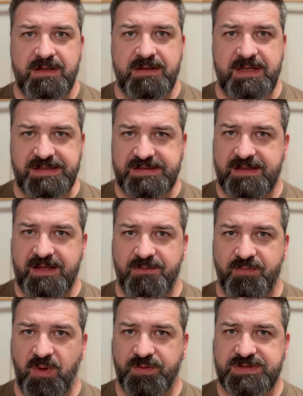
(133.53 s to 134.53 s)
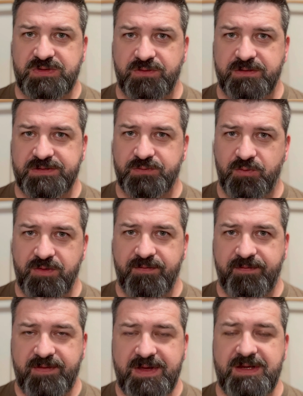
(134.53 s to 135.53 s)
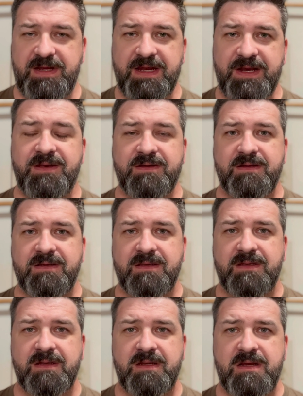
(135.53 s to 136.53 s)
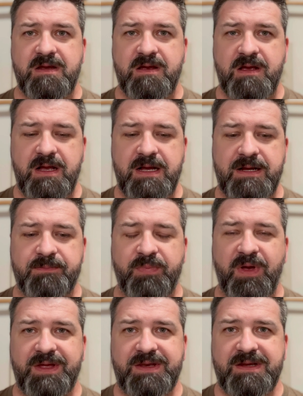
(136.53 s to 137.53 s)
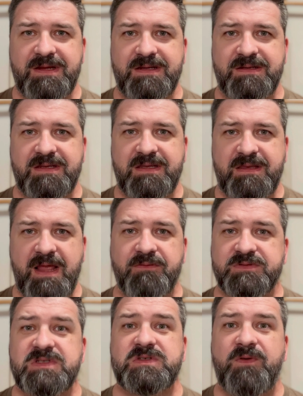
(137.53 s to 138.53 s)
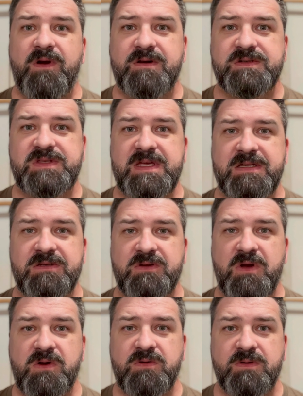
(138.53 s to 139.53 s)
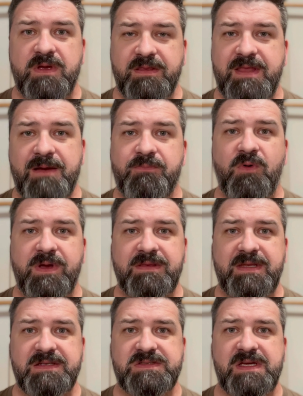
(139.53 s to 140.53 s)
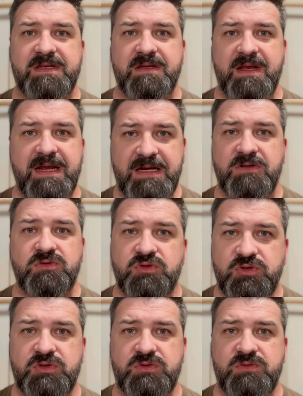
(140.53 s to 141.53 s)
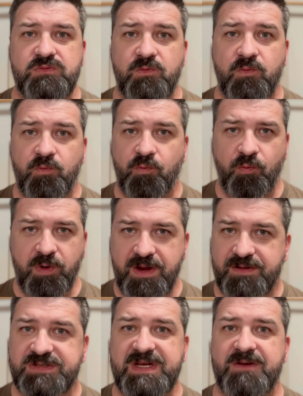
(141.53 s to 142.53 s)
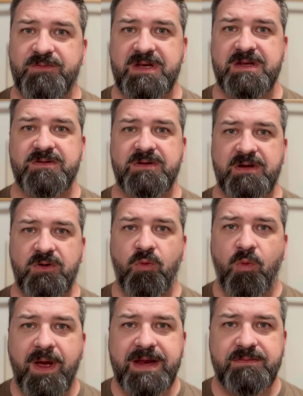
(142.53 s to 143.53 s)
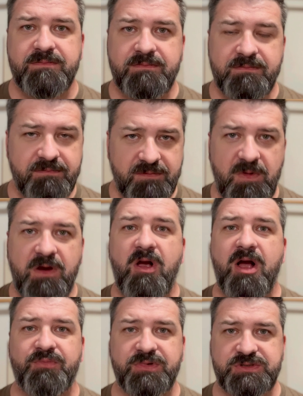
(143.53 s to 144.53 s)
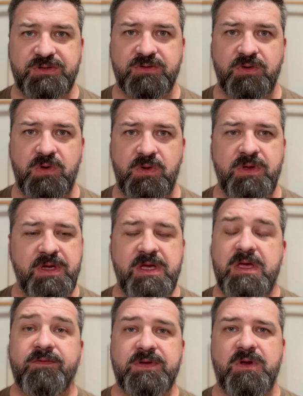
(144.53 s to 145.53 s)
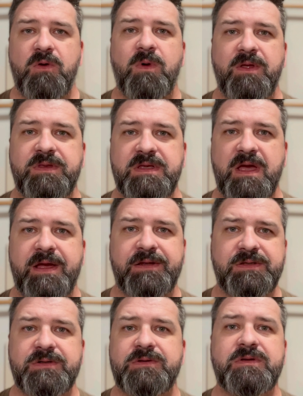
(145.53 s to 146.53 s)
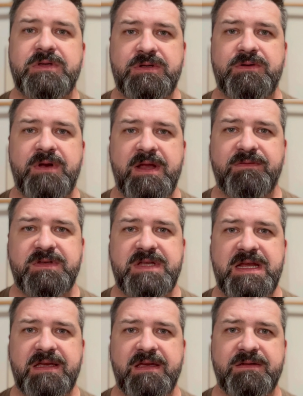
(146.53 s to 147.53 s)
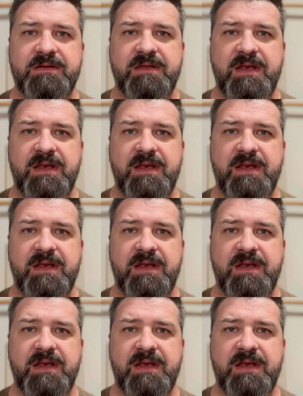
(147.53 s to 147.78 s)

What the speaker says: They said that both swords would fit in it, but that was as far as they could go. At that point they said, hey, we understand we didn't quite accomplish your goal. If you don't want the iaito, you don't have to take it.